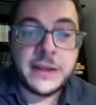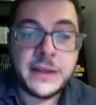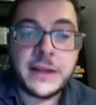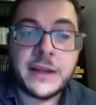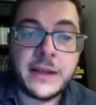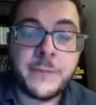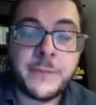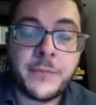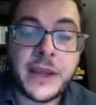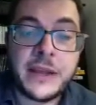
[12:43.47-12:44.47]

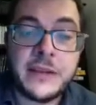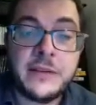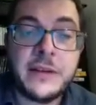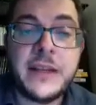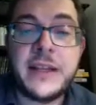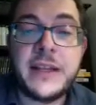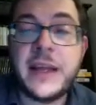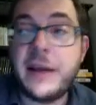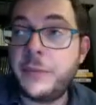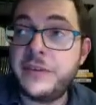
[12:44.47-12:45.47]
um, and it
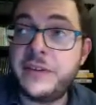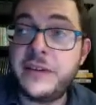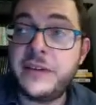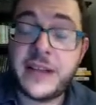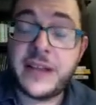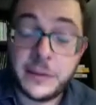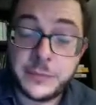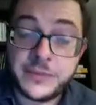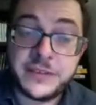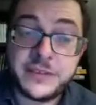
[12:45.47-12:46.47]
helps us it
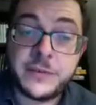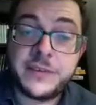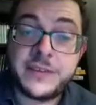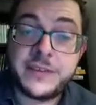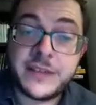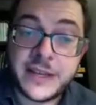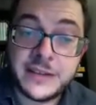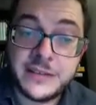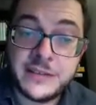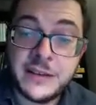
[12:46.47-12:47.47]
helps us to
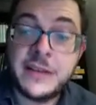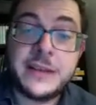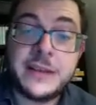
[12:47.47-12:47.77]
select the